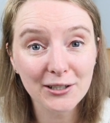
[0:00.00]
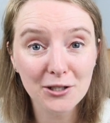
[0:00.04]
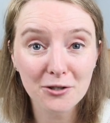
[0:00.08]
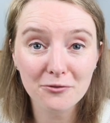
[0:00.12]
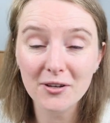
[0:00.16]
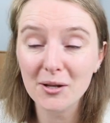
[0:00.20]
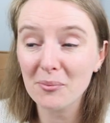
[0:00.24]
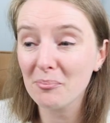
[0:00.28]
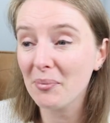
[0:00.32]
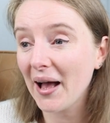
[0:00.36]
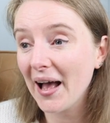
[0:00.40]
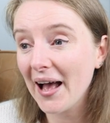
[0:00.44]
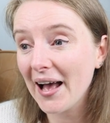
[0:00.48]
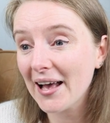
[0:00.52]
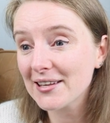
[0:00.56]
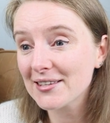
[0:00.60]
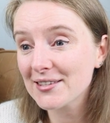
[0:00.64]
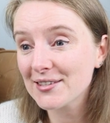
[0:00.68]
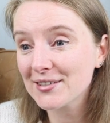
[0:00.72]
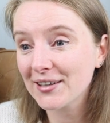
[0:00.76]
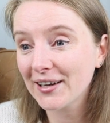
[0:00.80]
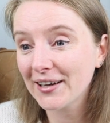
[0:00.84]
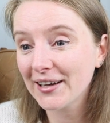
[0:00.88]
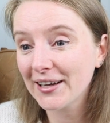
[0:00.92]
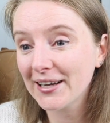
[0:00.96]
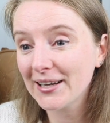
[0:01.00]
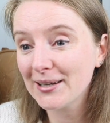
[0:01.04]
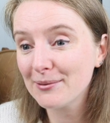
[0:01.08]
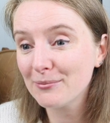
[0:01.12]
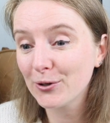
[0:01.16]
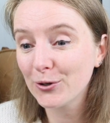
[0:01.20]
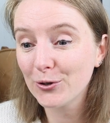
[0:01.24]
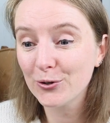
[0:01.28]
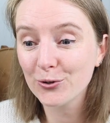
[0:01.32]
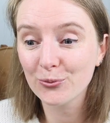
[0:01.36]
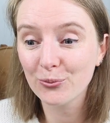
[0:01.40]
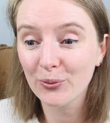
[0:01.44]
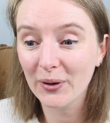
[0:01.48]
a lovely pastime,
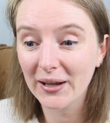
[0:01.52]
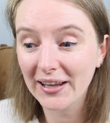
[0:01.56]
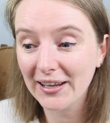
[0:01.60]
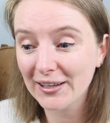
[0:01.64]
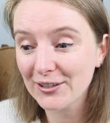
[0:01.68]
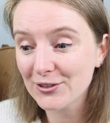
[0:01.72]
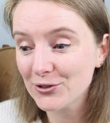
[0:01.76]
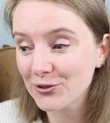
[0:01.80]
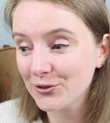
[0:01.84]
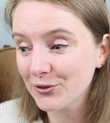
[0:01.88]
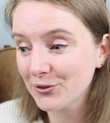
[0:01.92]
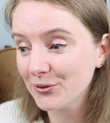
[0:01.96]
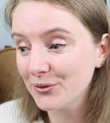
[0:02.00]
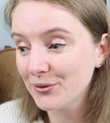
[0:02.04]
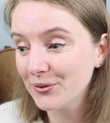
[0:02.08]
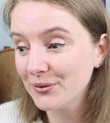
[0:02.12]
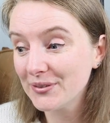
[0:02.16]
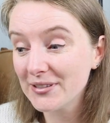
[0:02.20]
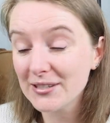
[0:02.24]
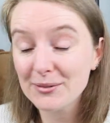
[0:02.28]
a good way to